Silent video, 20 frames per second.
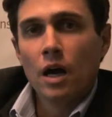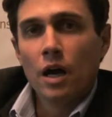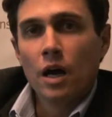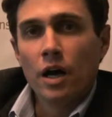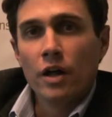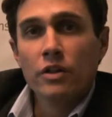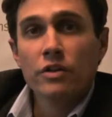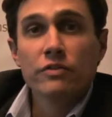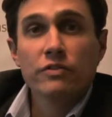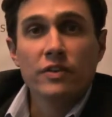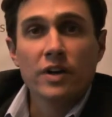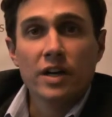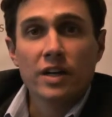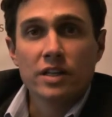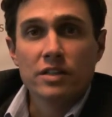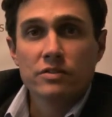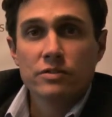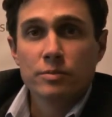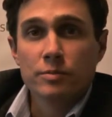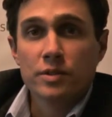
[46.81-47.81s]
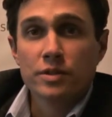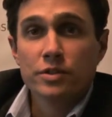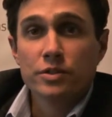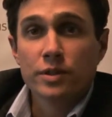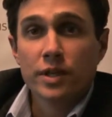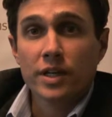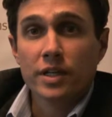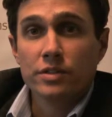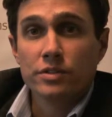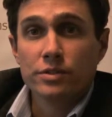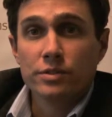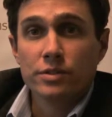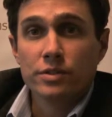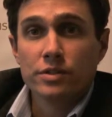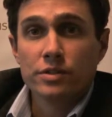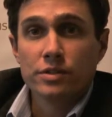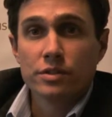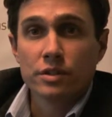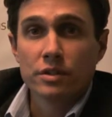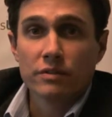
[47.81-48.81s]
Other findings from the
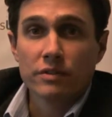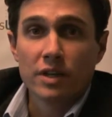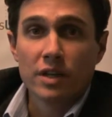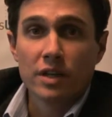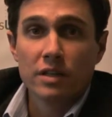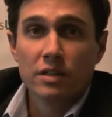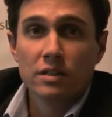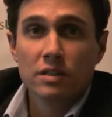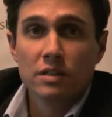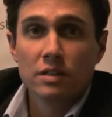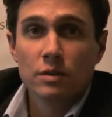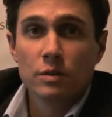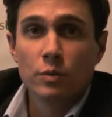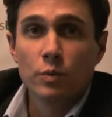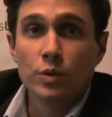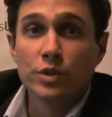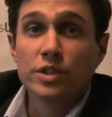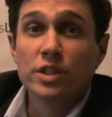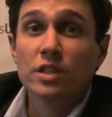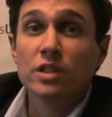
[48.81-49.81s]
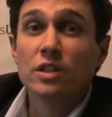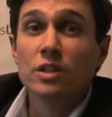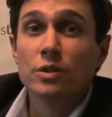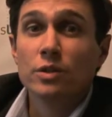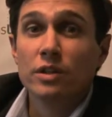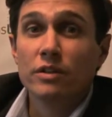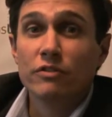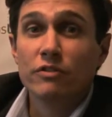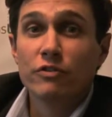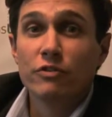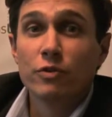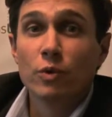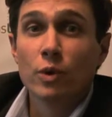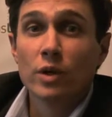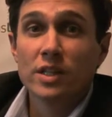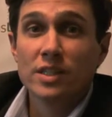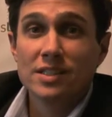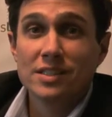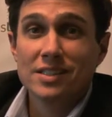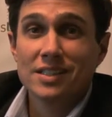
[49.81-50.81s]
TransUnion survey, which included
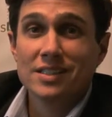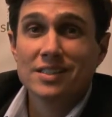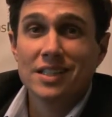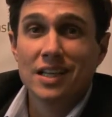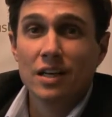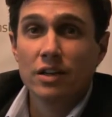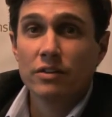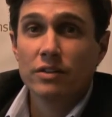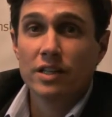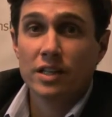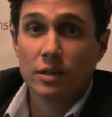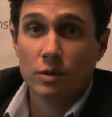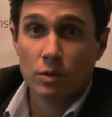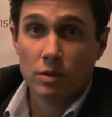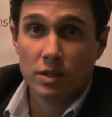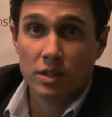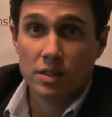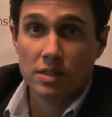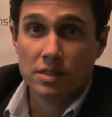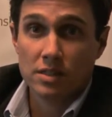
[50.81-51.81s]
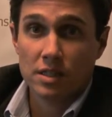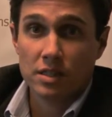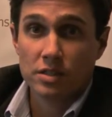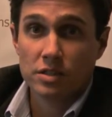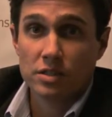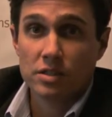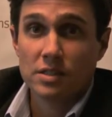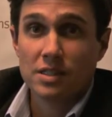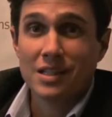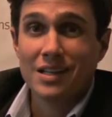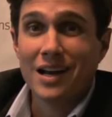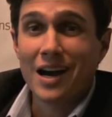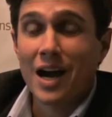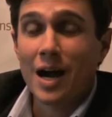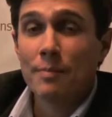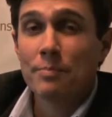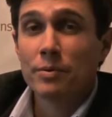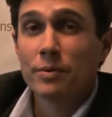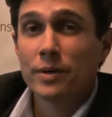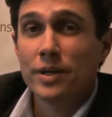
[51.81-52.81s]
46 healthcare organizations and
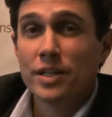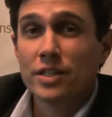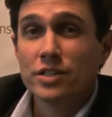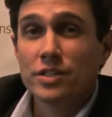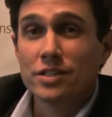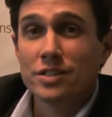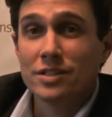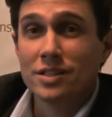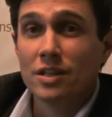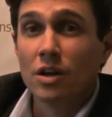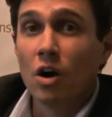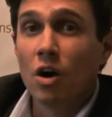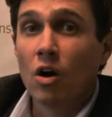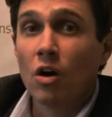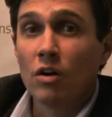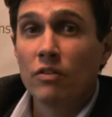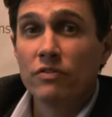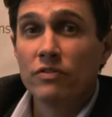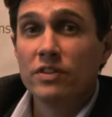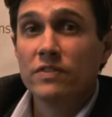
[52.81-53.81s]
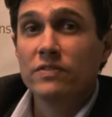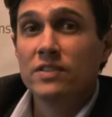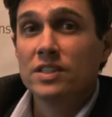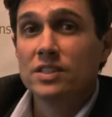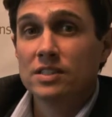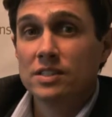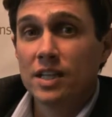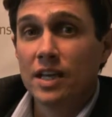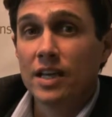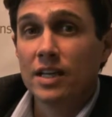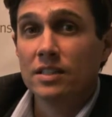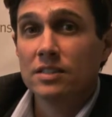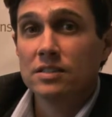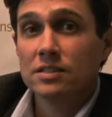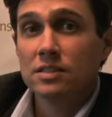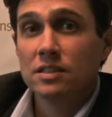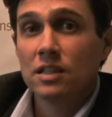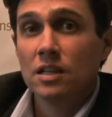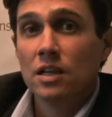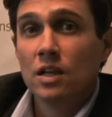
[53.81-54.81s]
operations in all 50
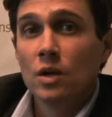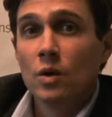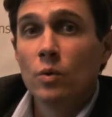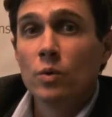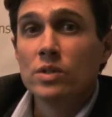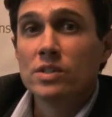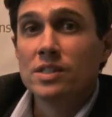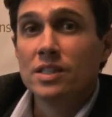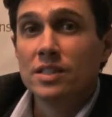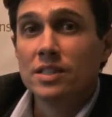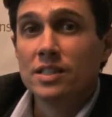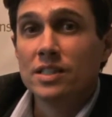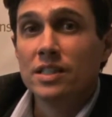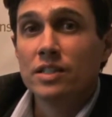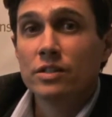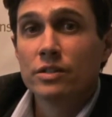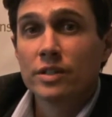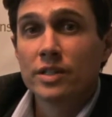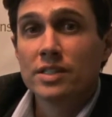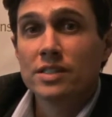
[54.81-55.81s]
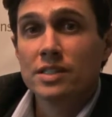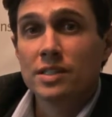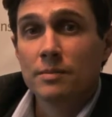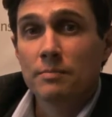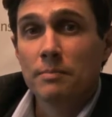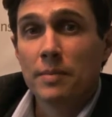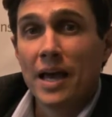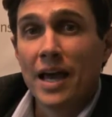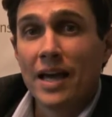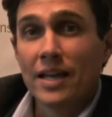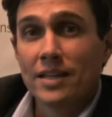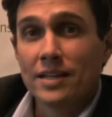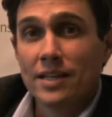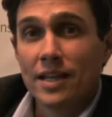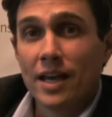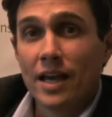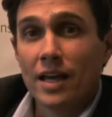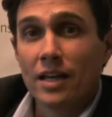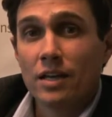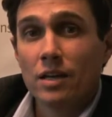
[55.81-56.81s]
states, was the decreasing bad
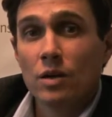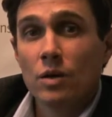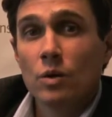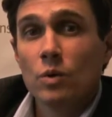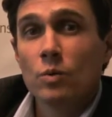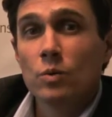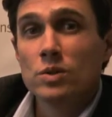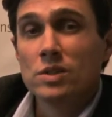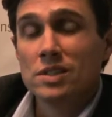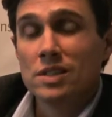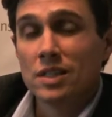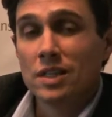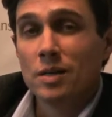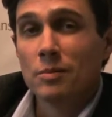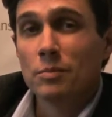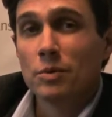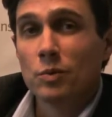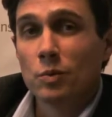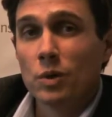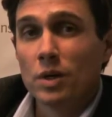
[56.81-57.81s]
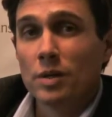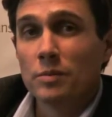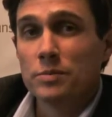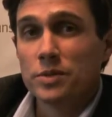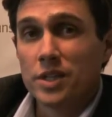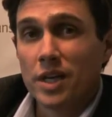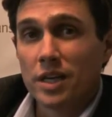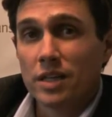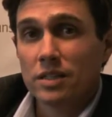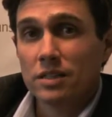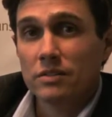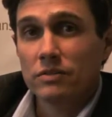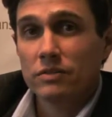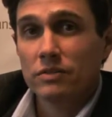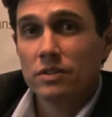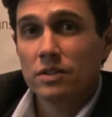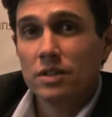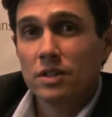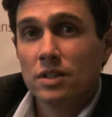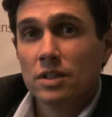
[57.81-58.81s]
debt was the number one objective.
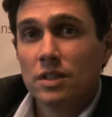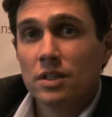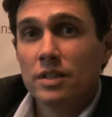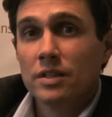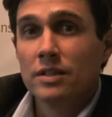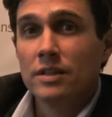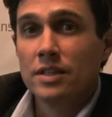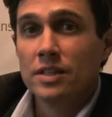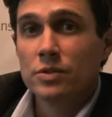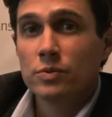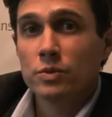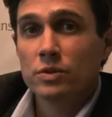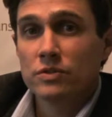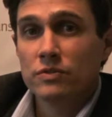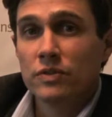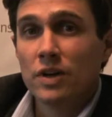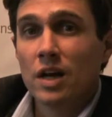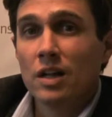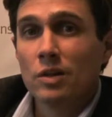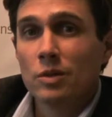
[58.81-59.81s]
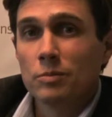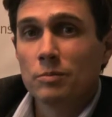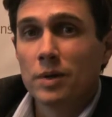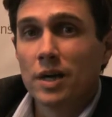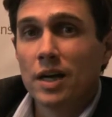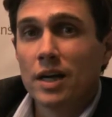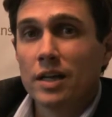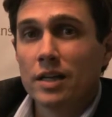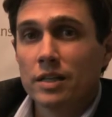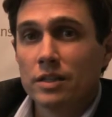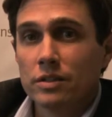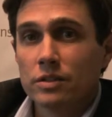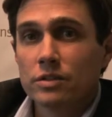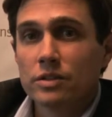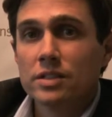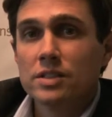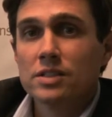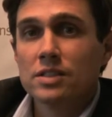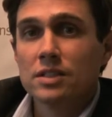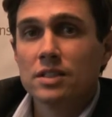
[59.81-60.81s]
This was followed by
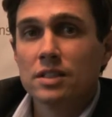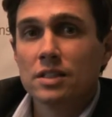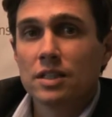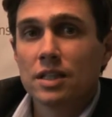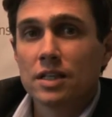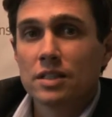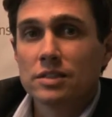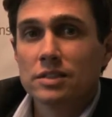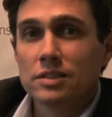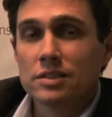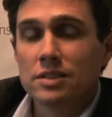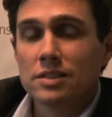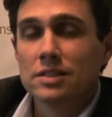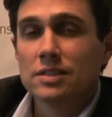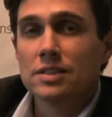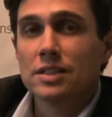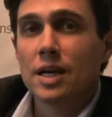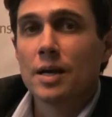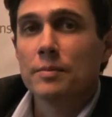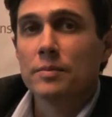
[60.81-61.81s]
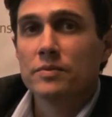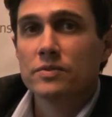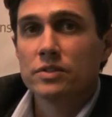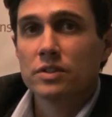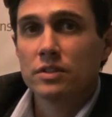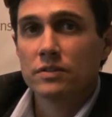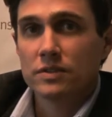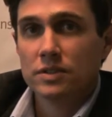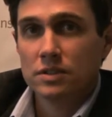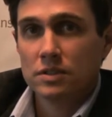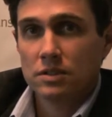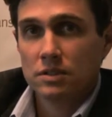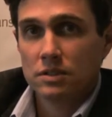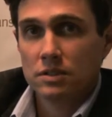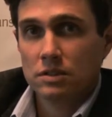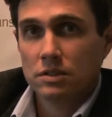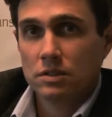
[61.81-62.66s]
increasing collections at the time of service.